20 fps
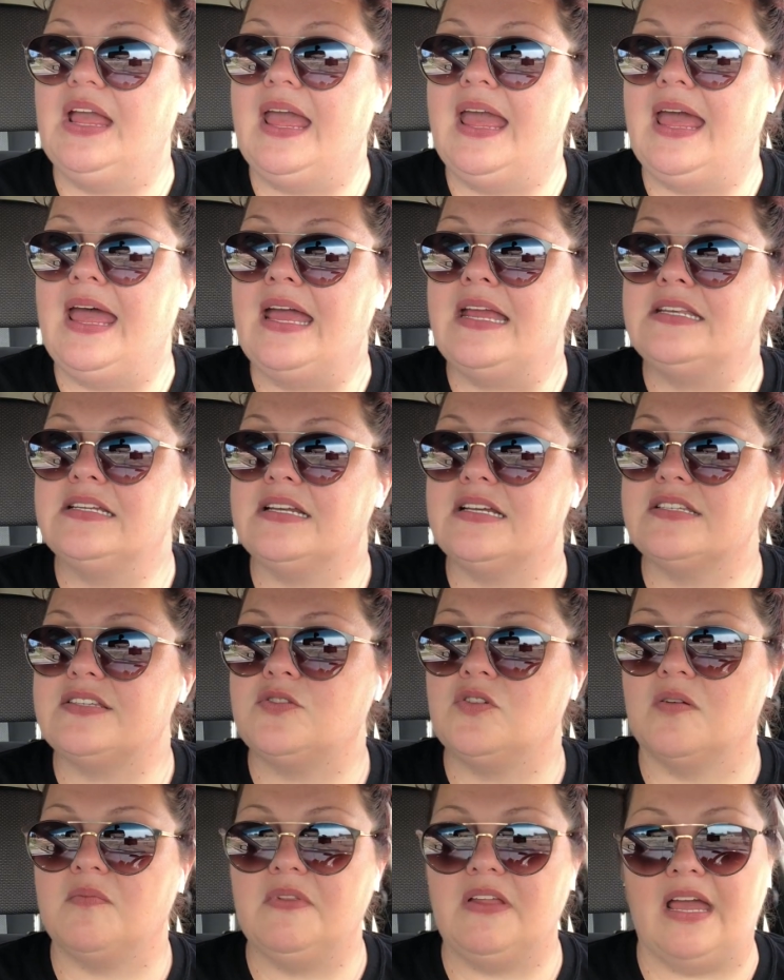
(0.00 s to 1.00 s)
And
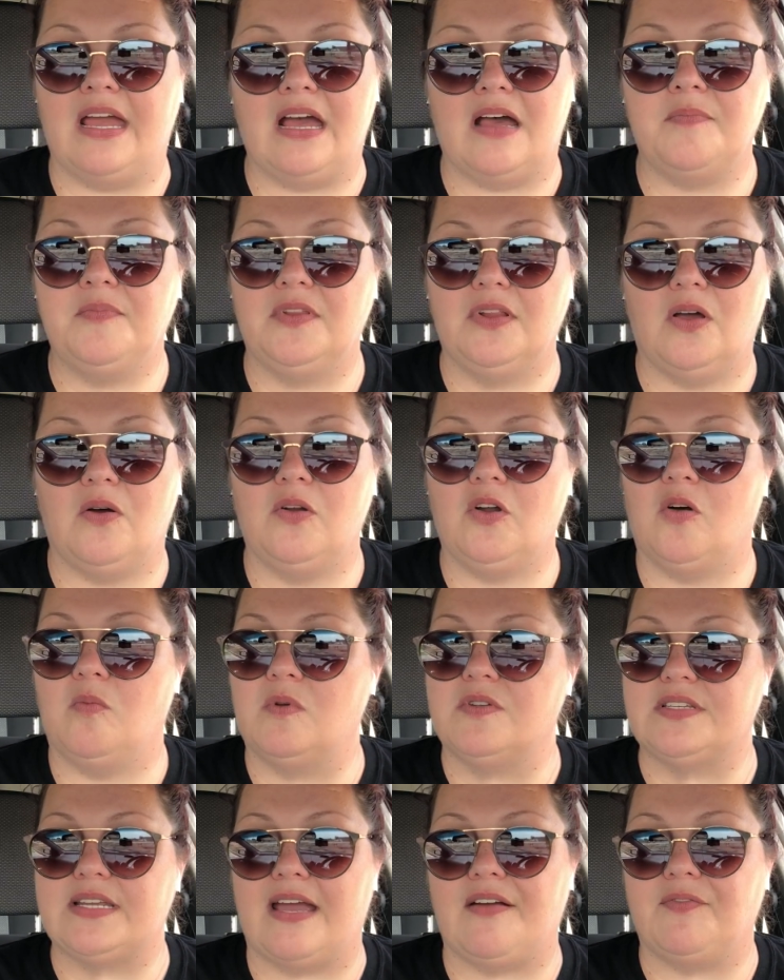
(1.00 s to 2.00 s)
because normally I upload
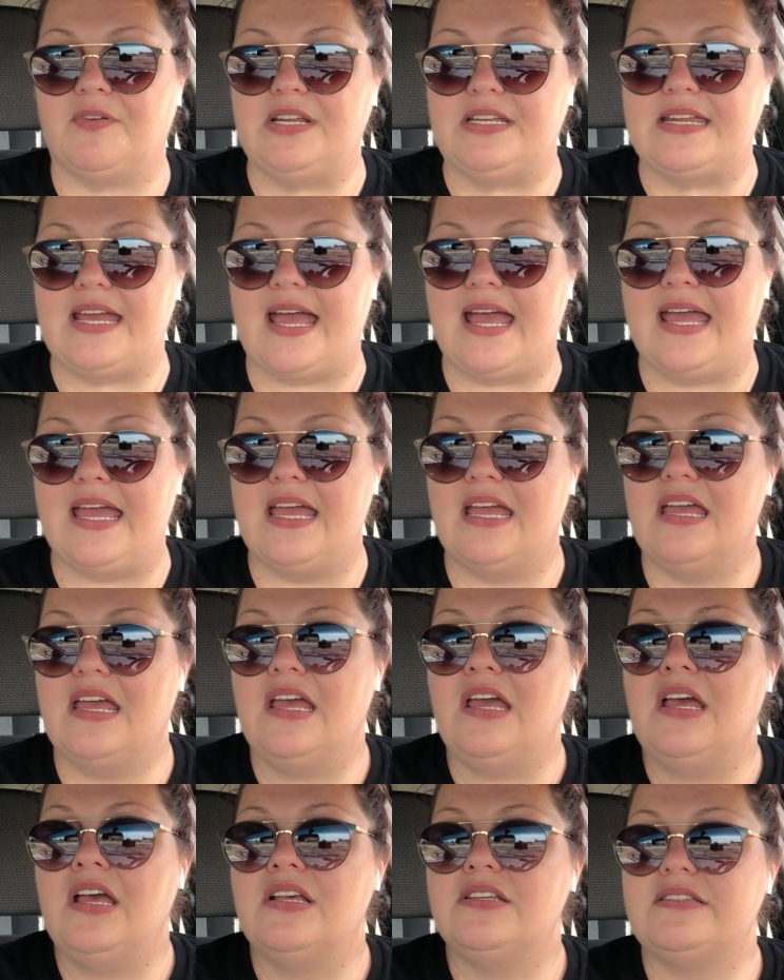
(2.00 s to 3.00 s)
almost every day.
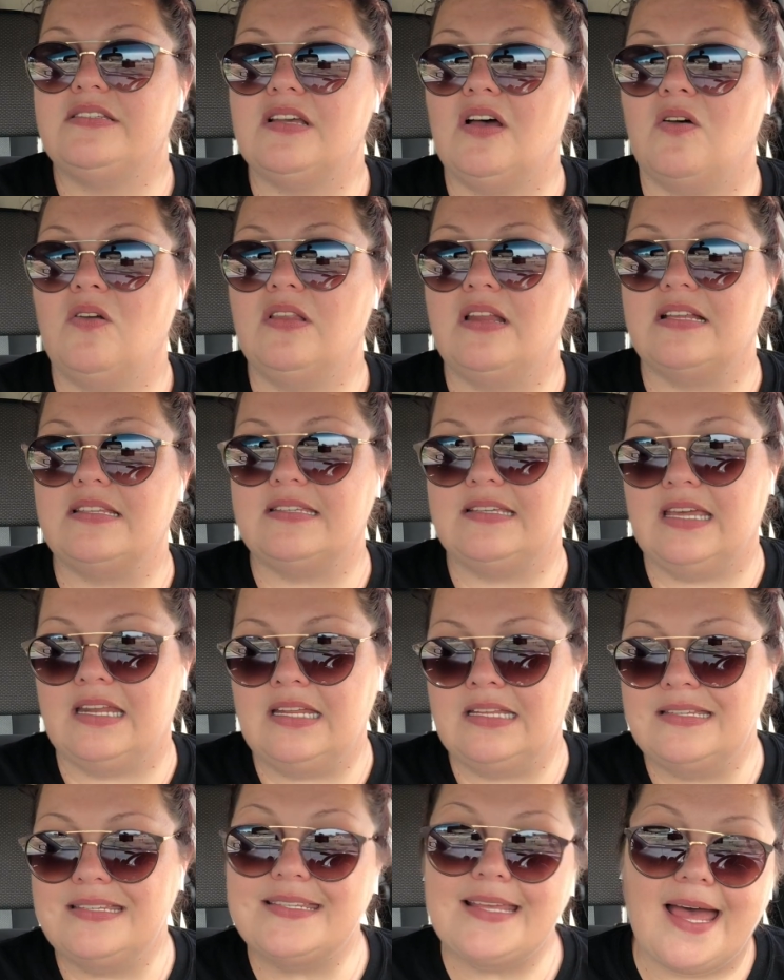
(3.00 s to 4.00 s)
So let's get
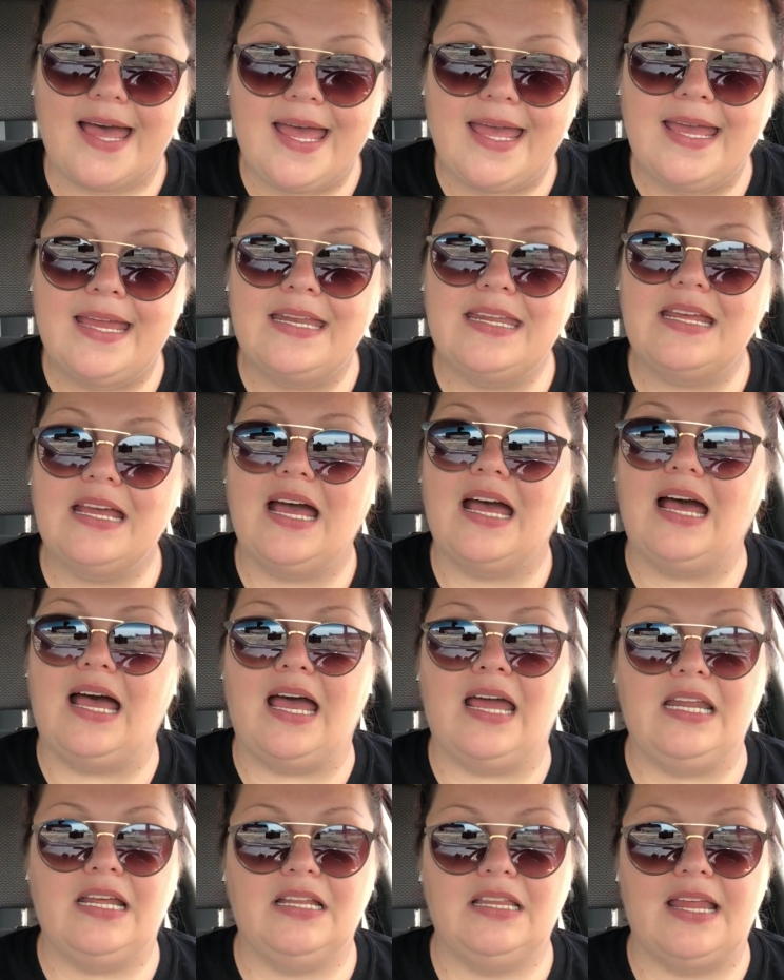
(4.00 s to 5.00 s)
inside
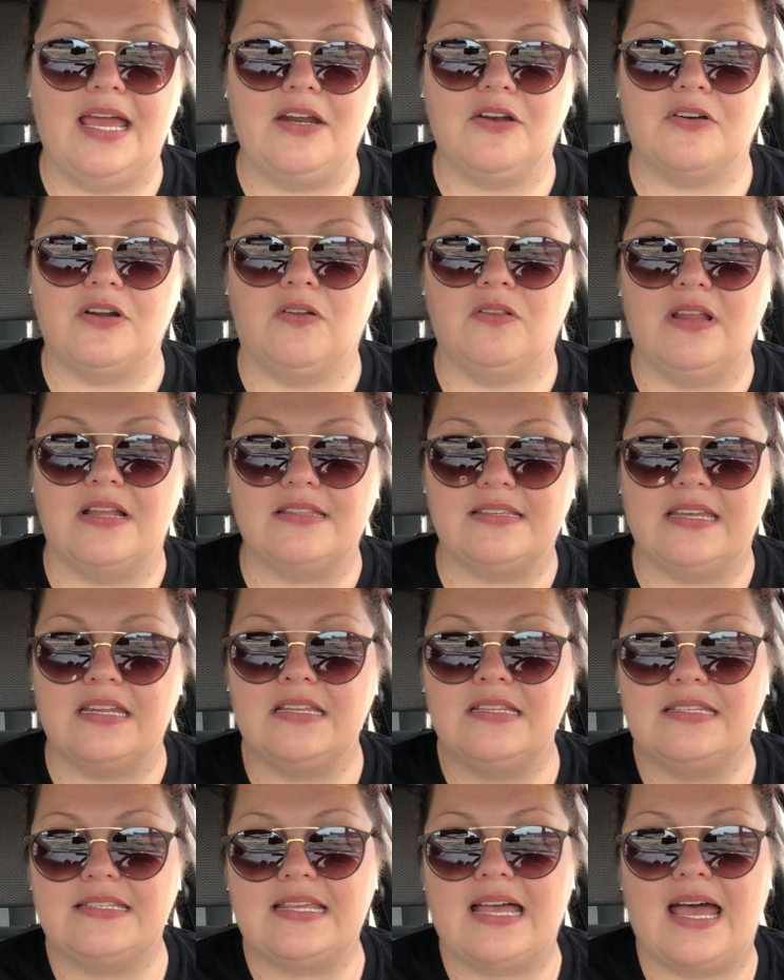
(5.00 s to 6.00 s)
on a lighter note. Let's
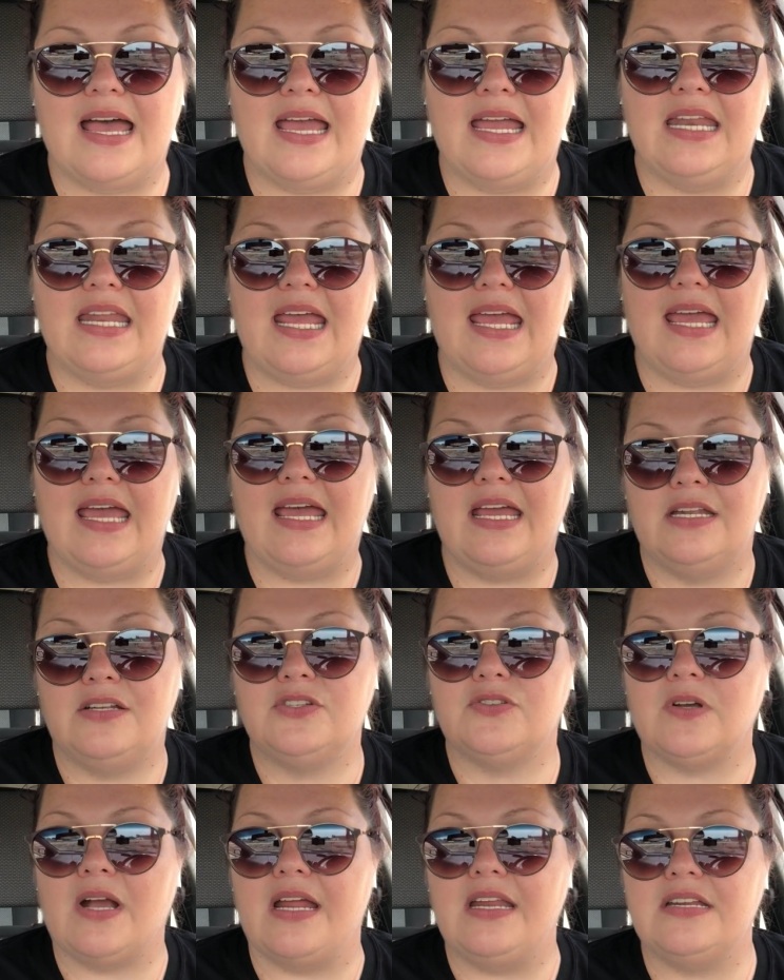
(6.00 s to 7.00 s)
get inside
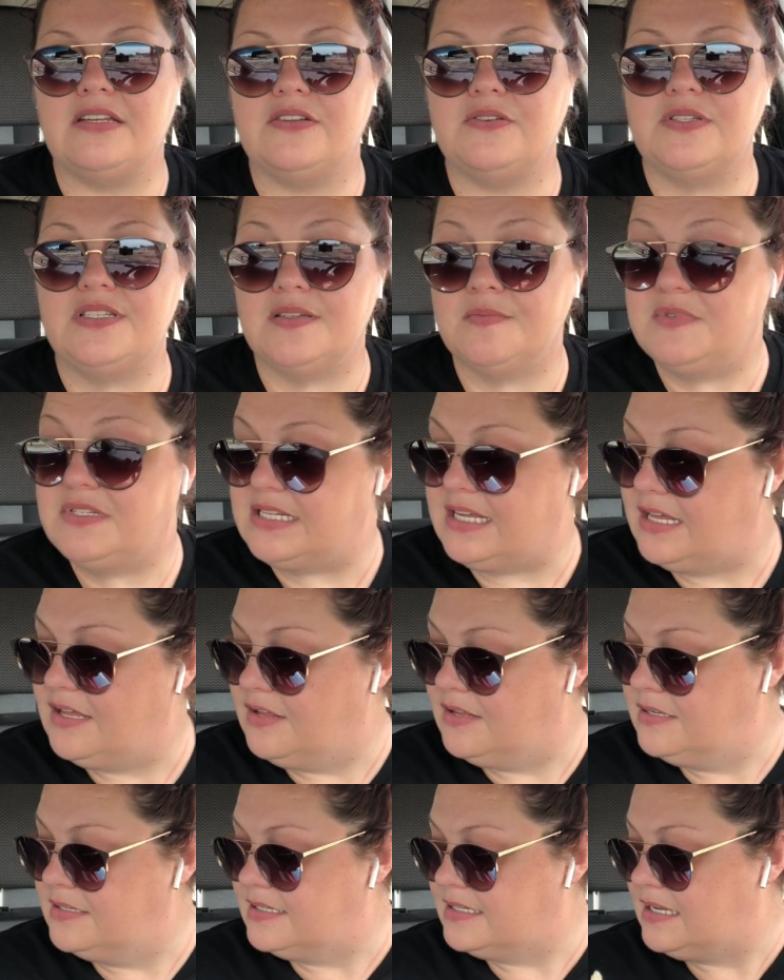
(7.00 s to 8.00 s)
and try to do some
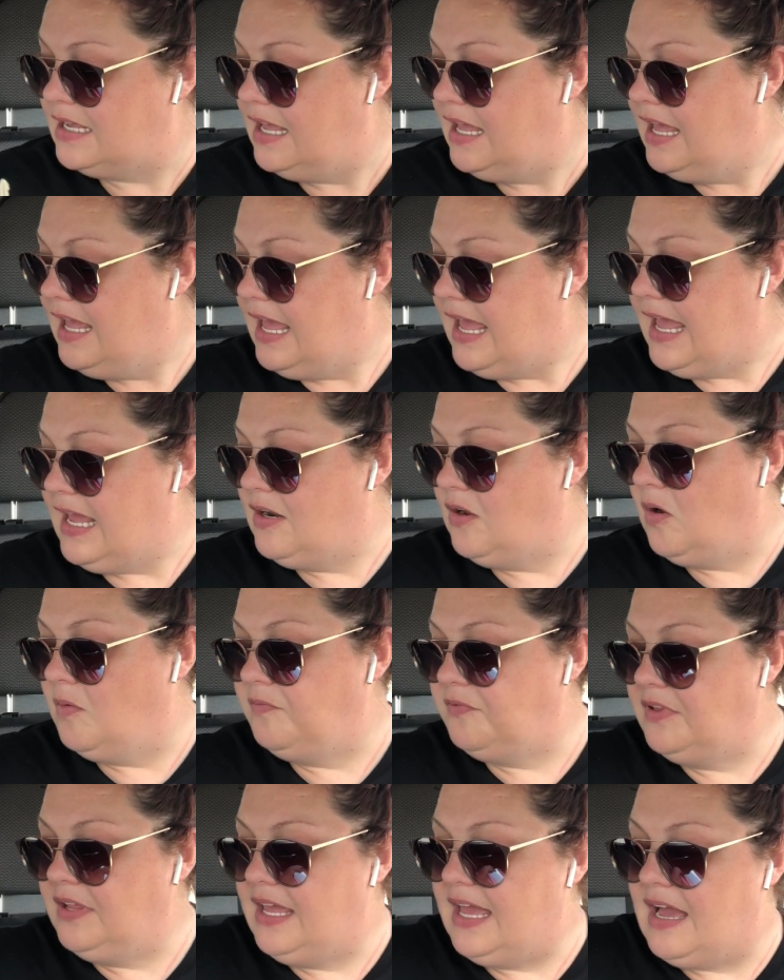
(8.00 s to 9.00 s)
deals and
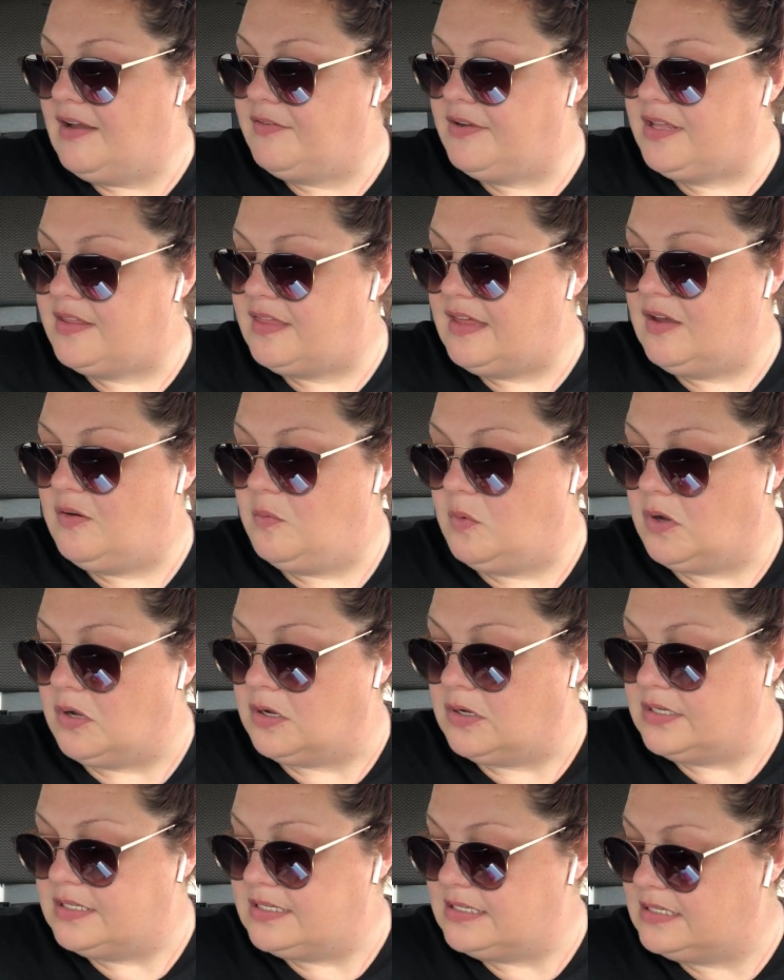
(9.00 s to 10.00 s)
hopefully everything
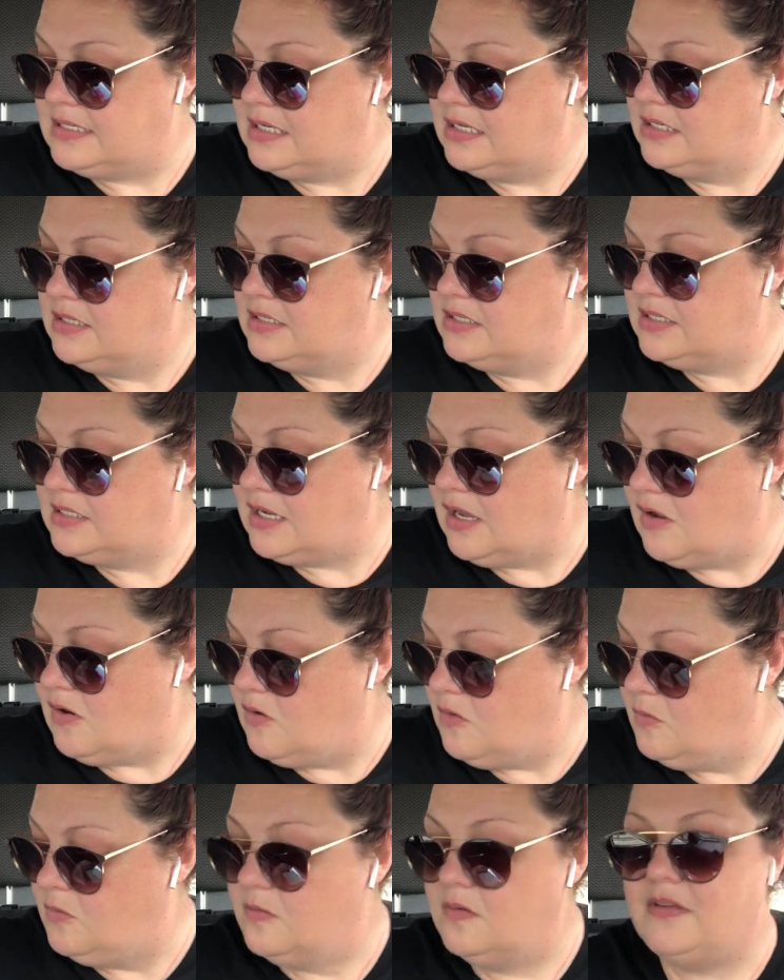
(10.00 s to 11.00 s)
works.
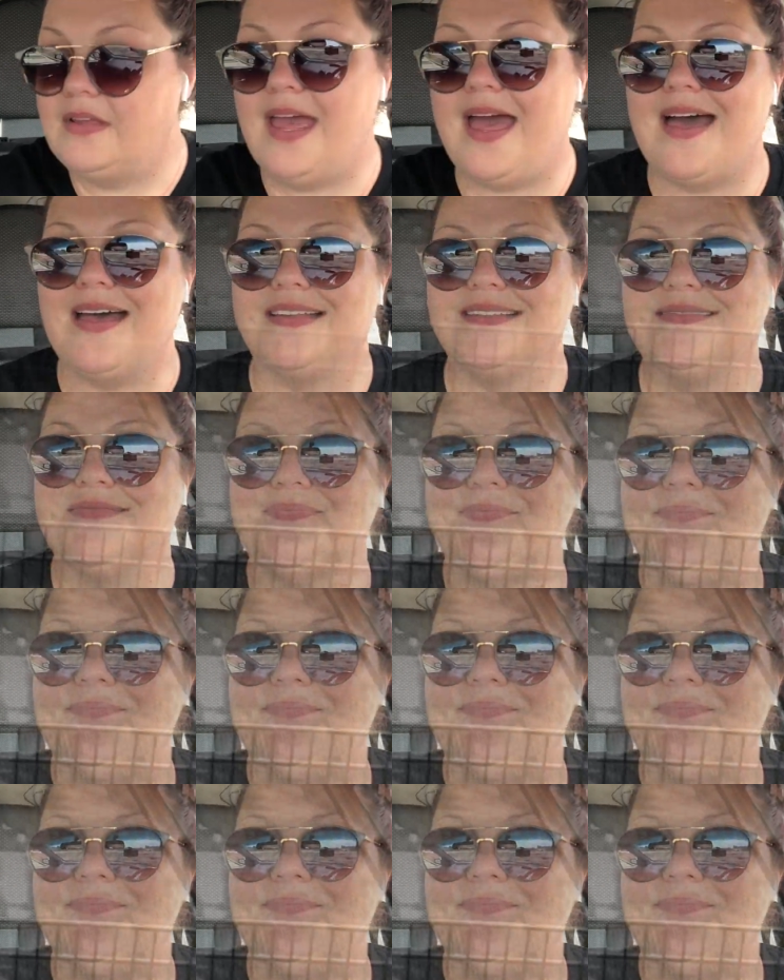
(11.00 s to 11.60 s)
So yeah.